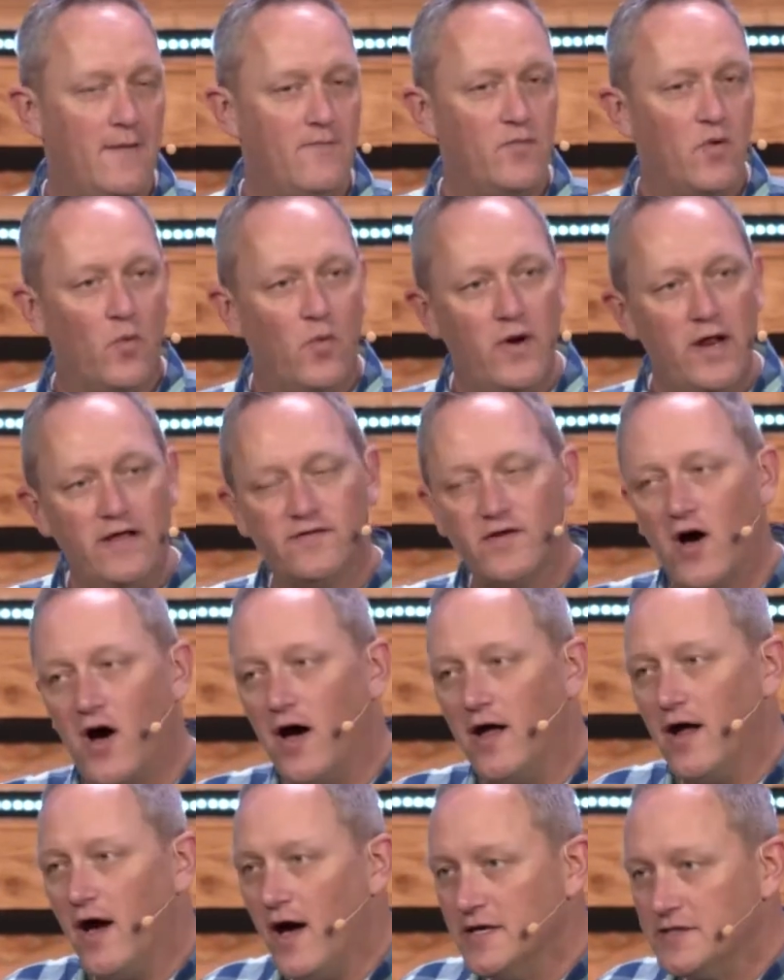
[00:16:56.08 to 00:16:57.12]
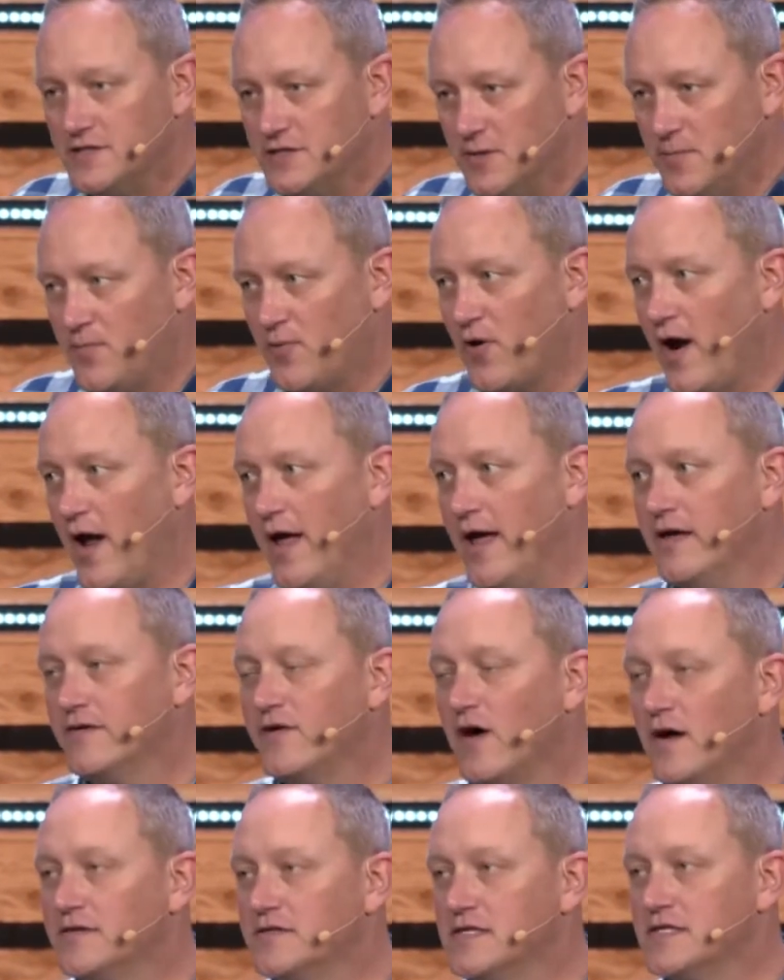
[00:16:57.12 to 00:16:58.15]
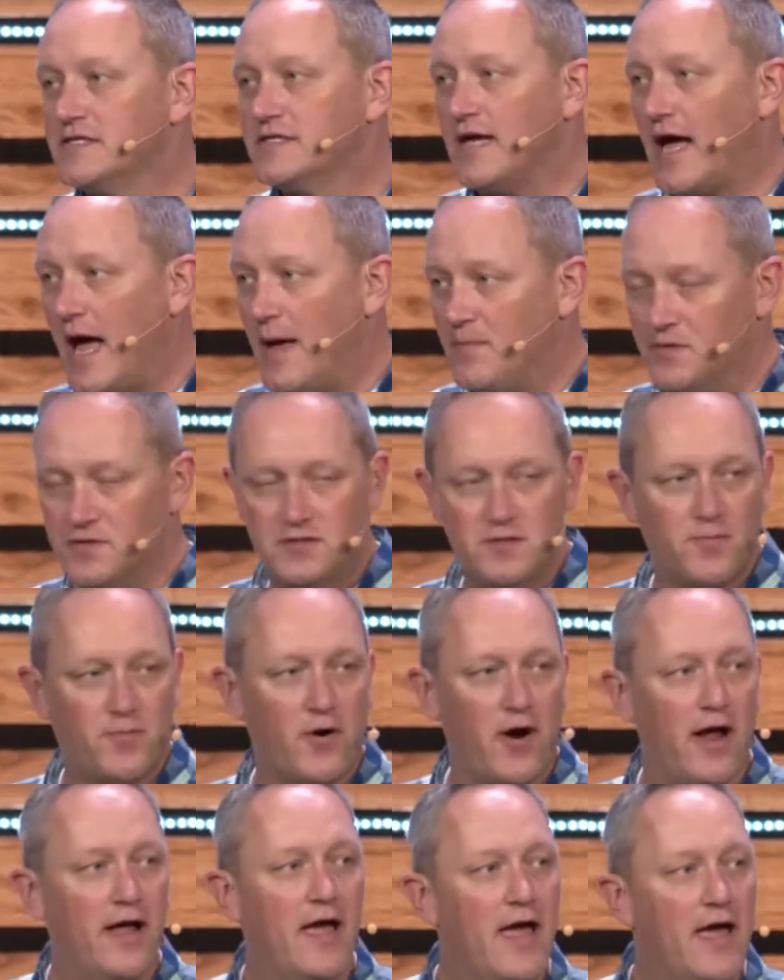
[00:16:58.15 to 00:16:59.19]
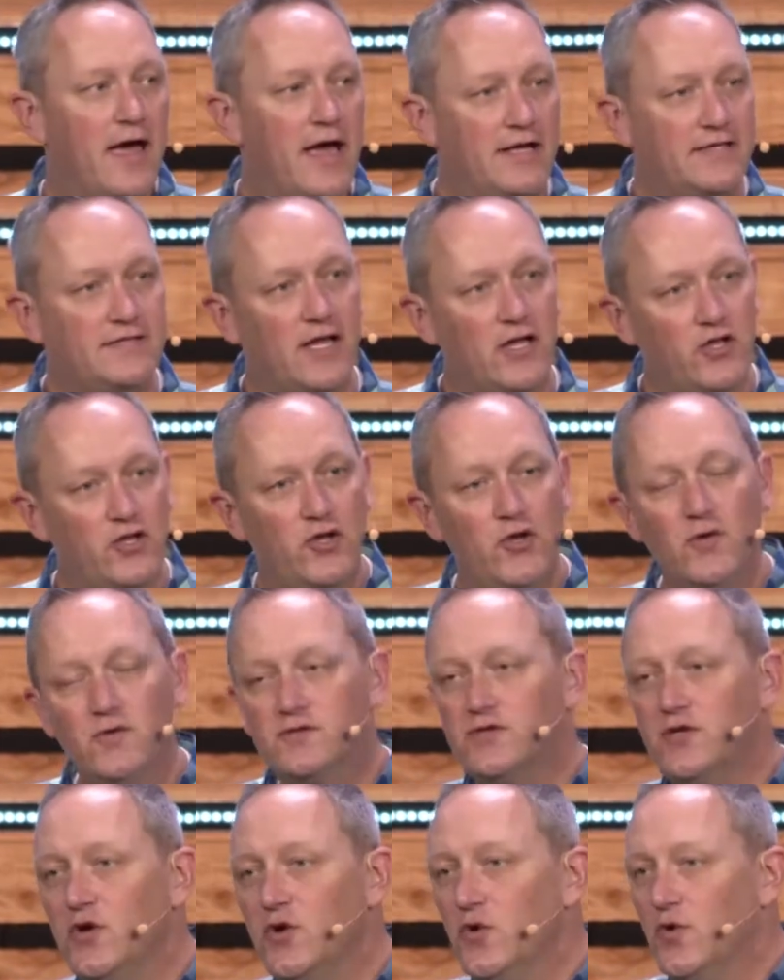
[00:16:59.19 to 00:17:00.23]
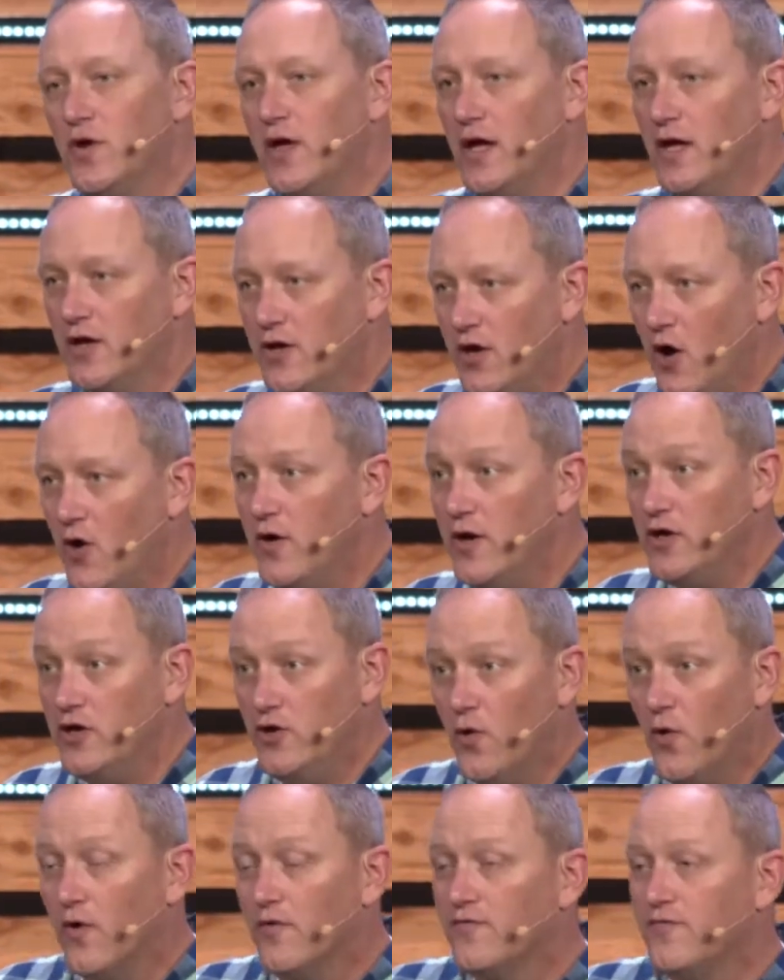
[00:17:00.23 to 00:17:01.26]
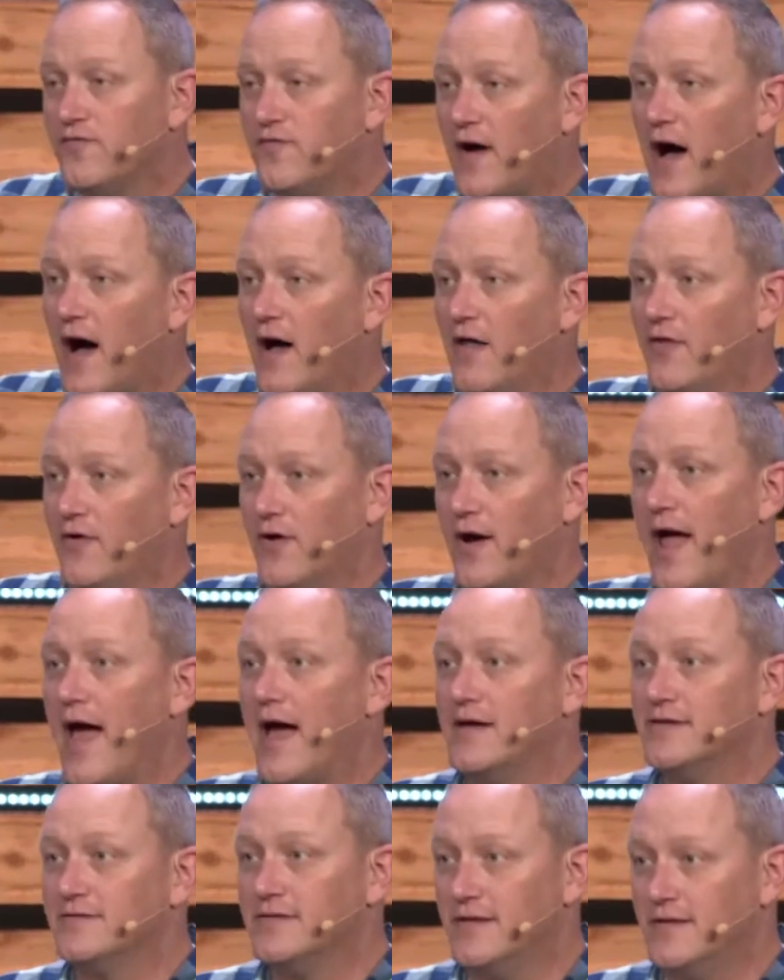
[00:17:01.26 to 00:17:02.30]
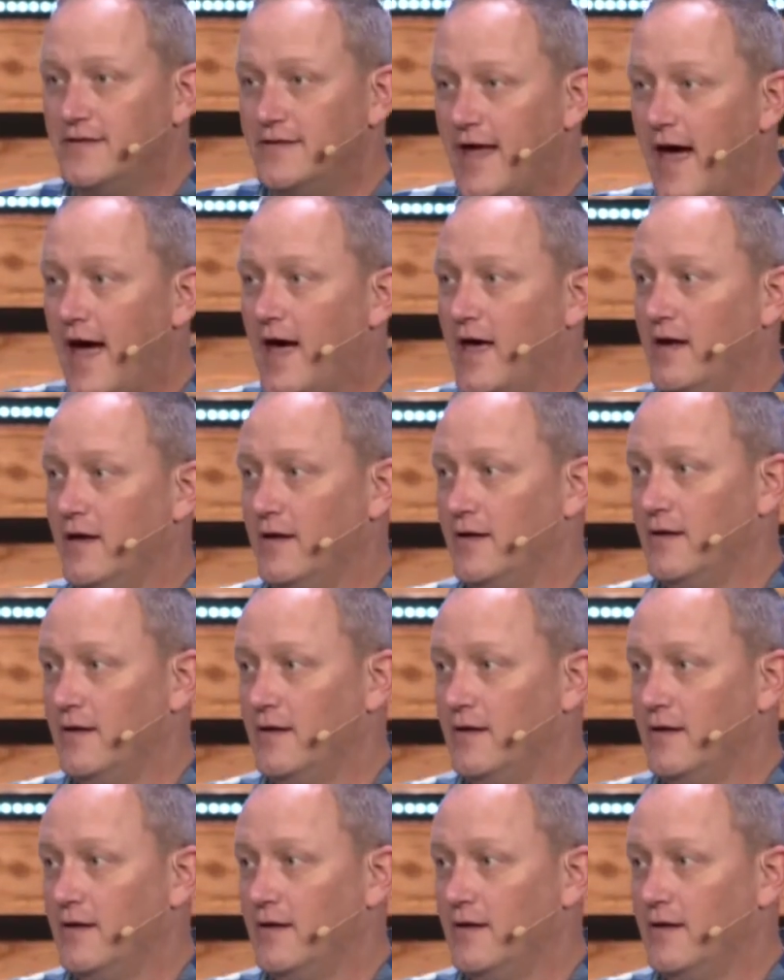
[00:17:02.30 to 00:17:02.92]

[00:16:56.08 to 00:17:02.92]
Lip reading: When he taught us to pray, he taught his disciples to pray. He said, you too can go to your Father as dad.